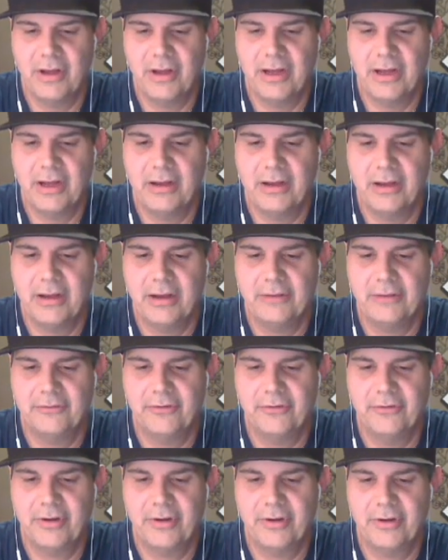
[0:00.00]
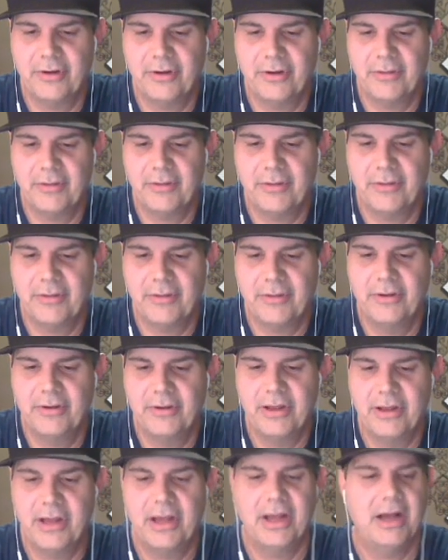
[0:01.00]
I'll do it on my
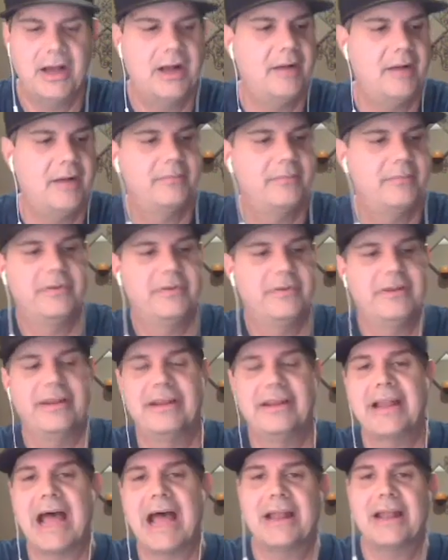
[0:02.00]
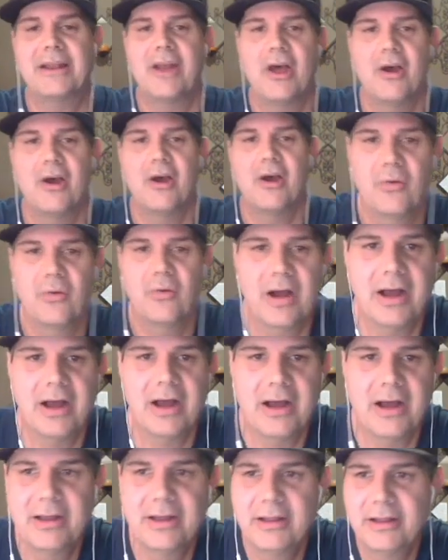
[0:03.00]
phone. Did not
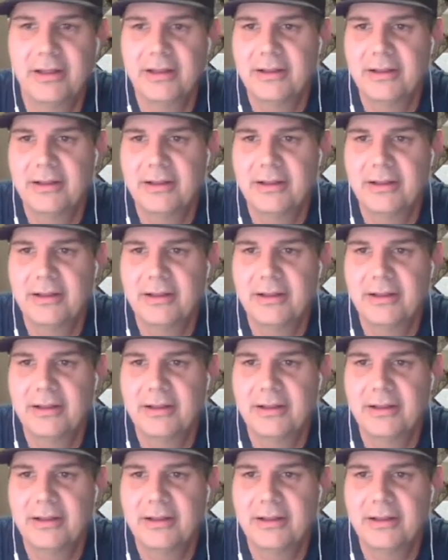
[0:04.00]
know.